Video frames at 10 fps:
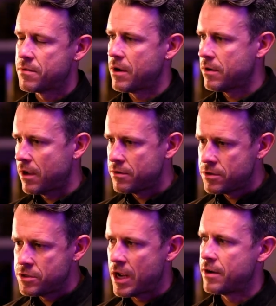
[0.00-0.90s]
around
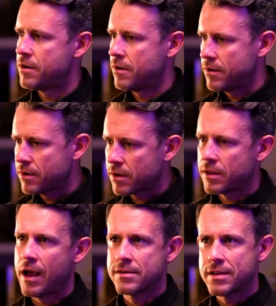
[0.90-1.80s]
gender and
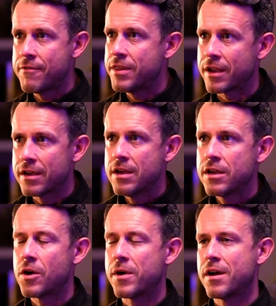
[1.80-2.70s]
class and everything
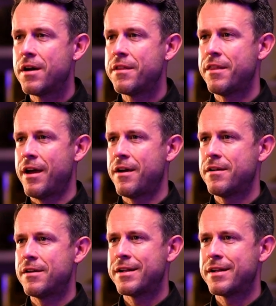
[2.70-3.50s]
going on there.